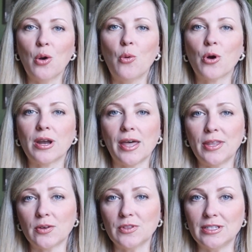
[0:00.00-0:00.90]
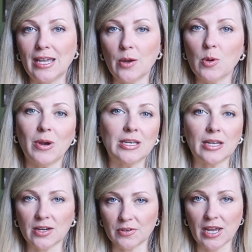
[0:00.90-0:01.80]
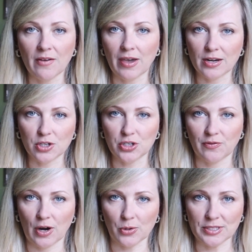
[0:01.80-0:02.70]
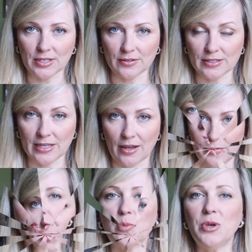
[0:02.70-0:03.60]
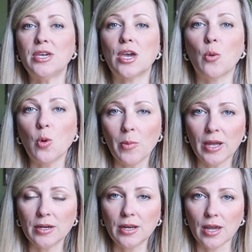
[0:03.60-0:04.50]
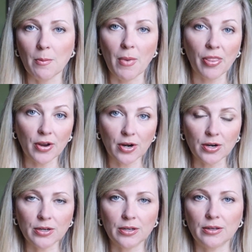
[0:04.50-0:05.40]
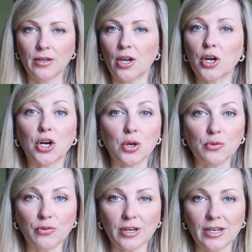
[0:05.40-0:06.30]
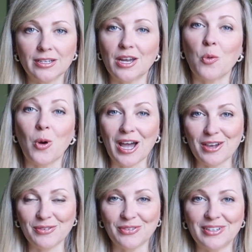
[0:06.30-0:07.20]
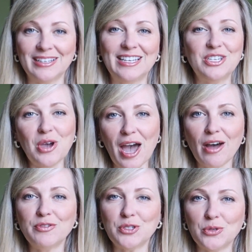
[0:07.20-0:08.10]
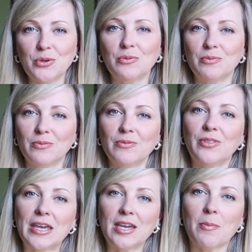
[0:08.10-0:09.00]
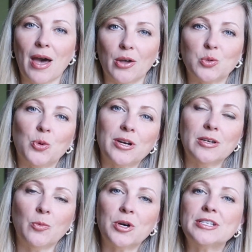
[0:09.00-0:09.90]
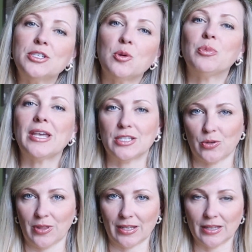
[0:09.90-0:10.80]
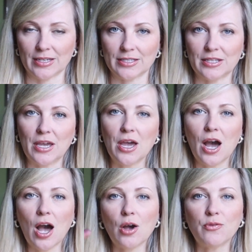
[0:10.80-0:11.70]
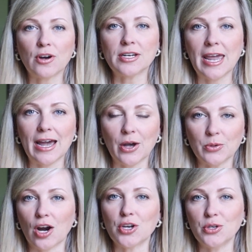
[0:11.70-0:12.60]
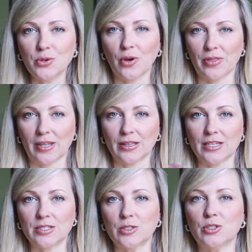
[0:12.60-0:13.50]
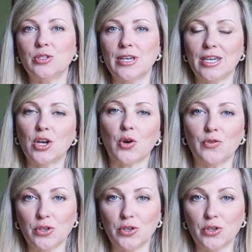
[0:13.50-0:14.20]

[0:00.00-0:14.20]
or at the end of the day, we might not even have energy for ourselves left. So being a woman, a mother, a girlfriend, a wife, you have to think about where is your place on that list? How far down are you on that list to take care of